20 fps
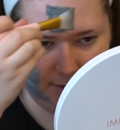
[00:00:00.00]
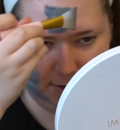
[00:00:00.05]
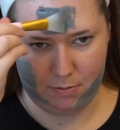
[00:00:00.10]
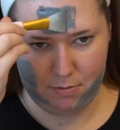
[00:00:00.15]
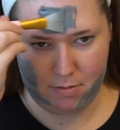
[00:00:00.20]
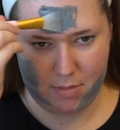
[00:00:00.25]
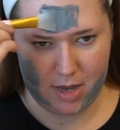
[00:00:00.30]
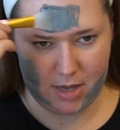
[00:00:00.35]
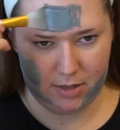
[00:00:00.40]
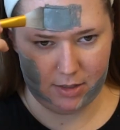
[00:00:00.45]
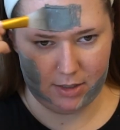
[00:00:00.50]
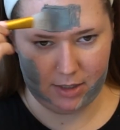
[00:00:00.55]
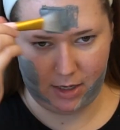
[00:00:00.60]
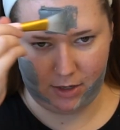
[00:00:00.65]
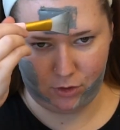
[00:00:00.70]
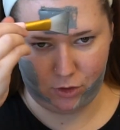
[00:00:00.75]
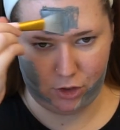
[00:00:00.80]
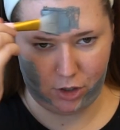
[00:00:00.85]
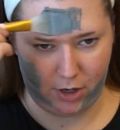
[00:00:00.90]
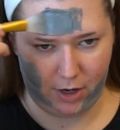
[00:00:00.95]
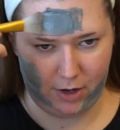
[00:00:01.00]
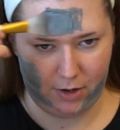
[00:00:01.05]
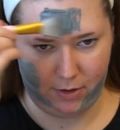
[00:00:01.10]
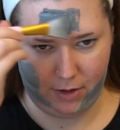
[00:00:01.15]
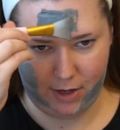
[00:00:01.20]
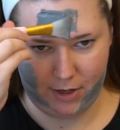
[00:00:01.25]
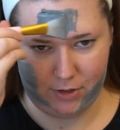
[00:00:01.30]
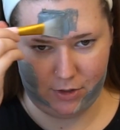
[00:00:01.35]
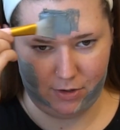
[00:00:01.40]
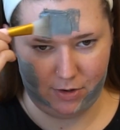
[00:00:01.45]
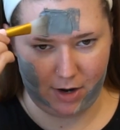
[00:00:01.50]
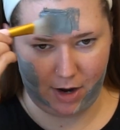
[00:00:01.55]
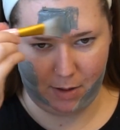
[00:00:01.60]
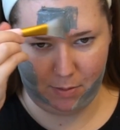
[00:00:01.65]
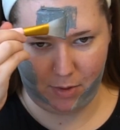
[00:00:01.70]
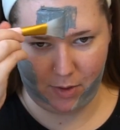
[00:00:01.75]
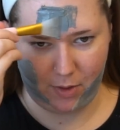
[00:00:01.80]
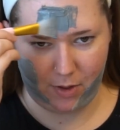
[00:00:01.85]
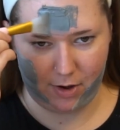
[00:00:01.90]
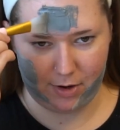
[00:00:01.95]
Mint and chocolate do not
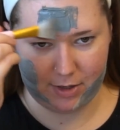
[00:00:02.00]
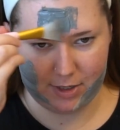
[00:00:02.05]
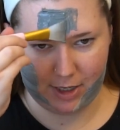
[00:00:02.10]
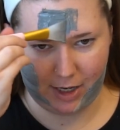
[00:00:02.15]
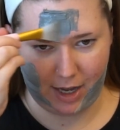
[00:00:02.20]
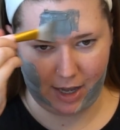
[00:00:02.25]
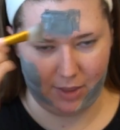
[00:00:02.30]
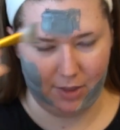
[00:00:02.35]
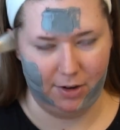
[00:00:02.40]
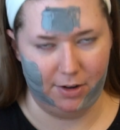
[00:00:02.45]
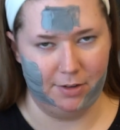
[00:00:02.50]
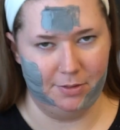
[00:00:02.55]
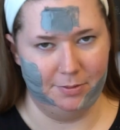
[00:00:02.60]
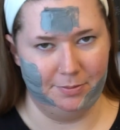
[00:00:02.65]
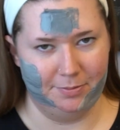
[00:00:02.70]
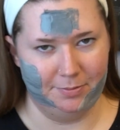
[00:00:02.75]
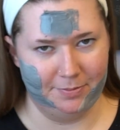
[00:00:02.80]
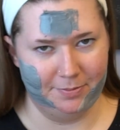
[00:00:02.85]
belong together.